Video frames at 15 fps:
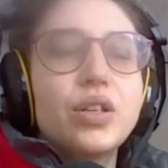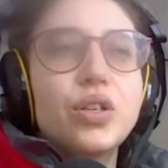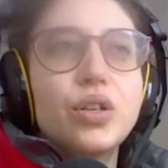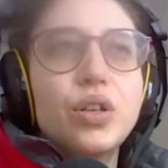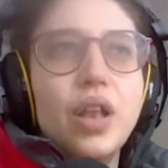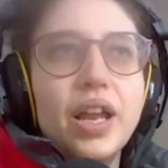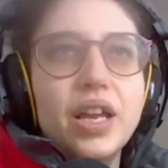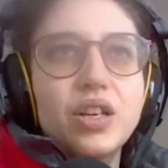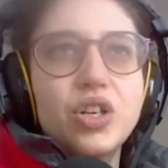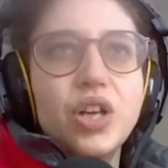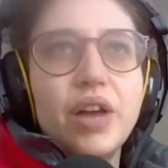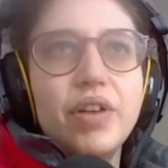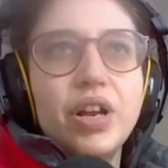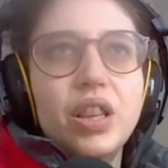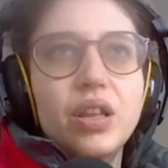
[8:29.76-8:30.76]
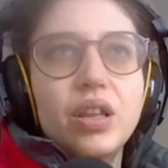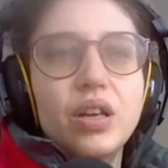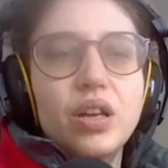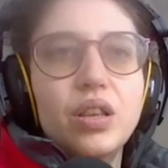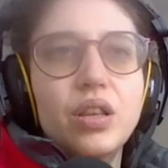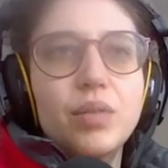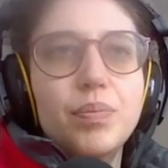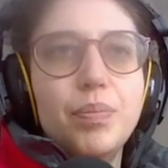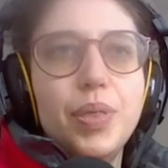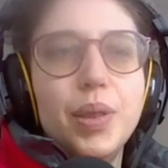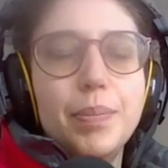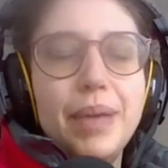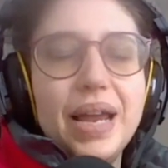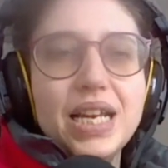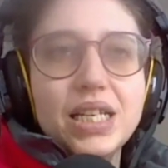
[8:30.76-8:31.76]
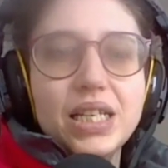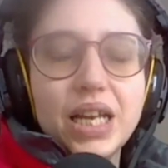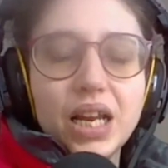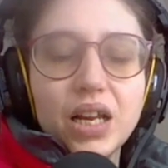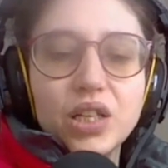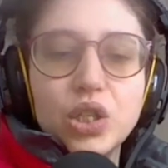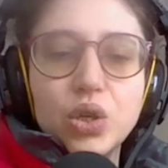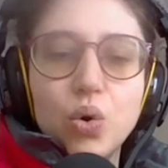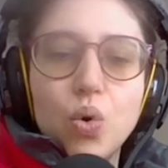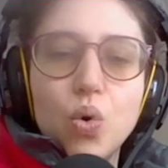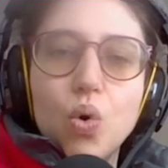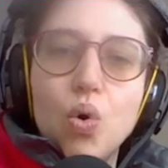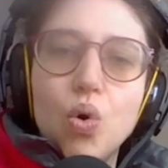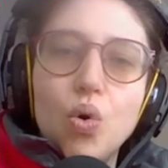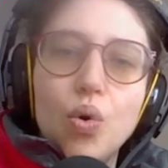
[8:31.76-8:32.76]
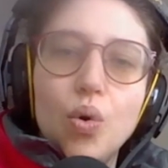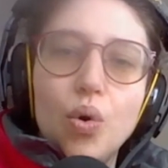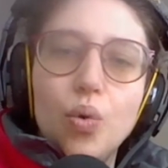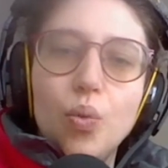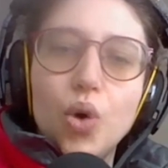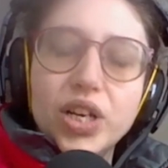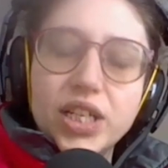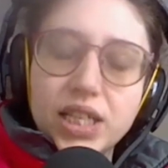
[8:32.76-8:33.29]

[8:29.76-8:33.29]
Like sharing the basics, or what is it